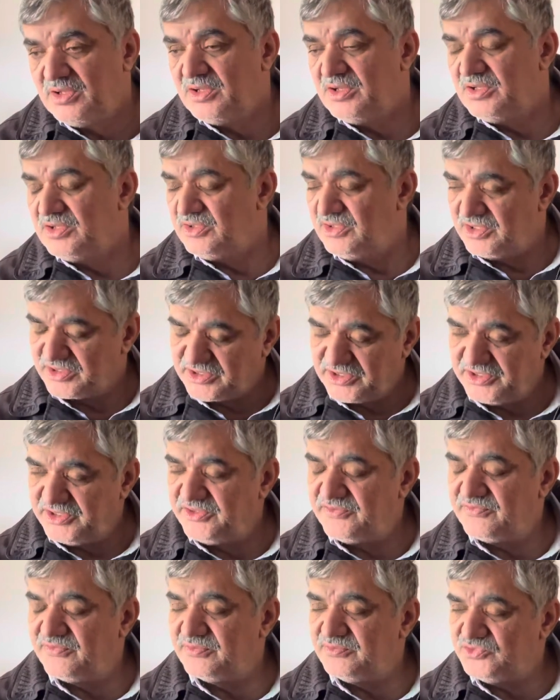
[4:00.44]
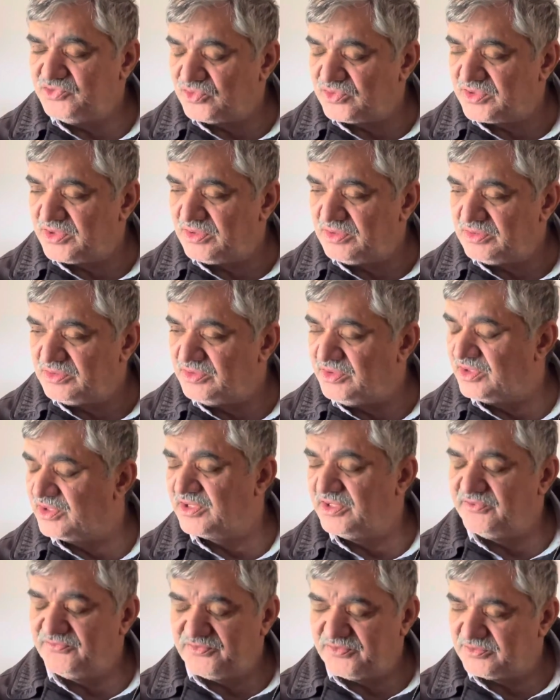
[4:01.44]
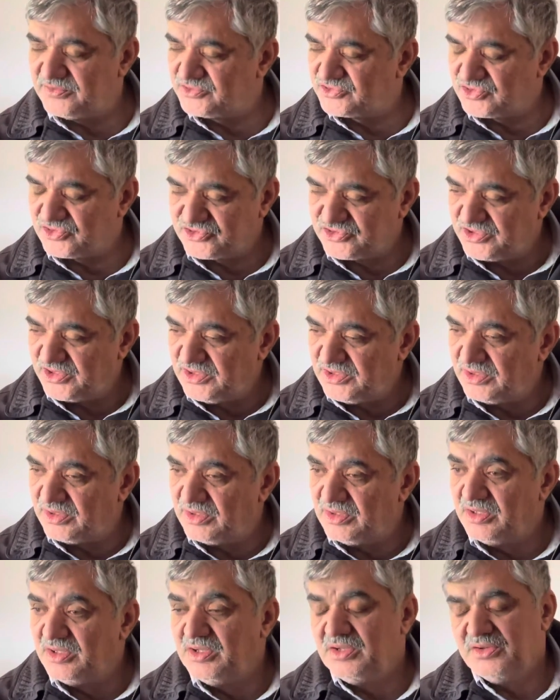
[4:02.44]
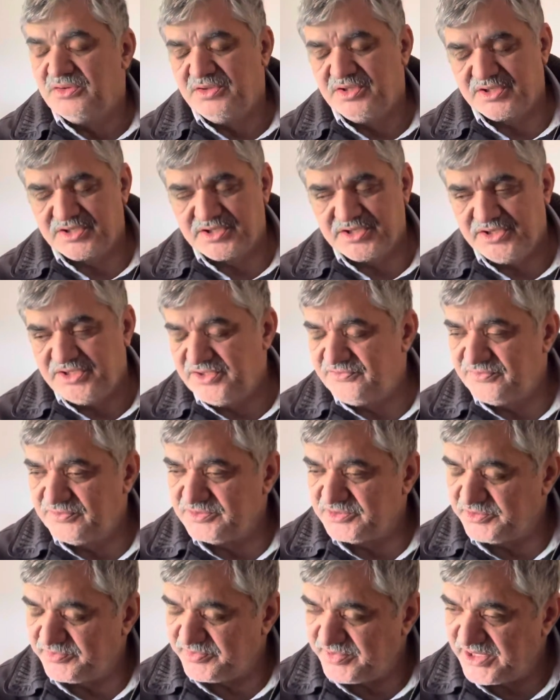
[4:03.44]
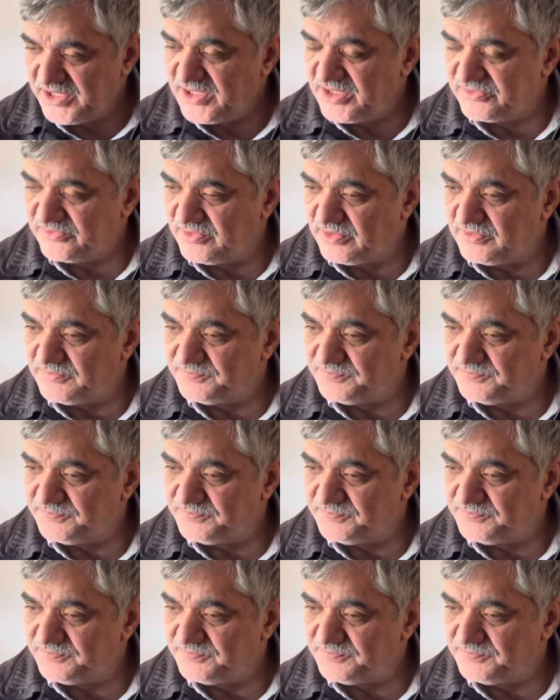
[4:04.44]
They can read from UK, they can read from Australia, they can read from Japan as well.